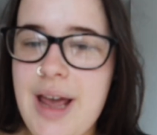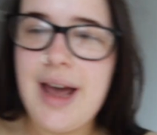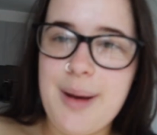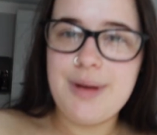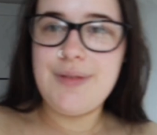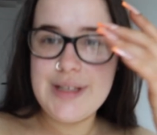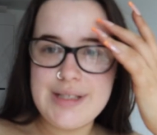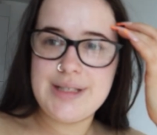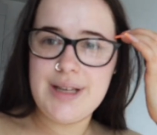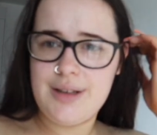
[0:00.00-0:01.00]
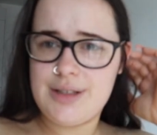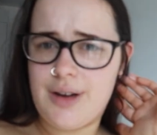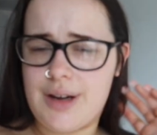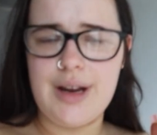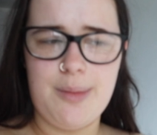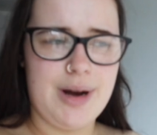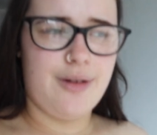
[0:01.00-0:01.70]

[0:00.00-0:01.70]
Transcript: Um, if this is still in stock in Urban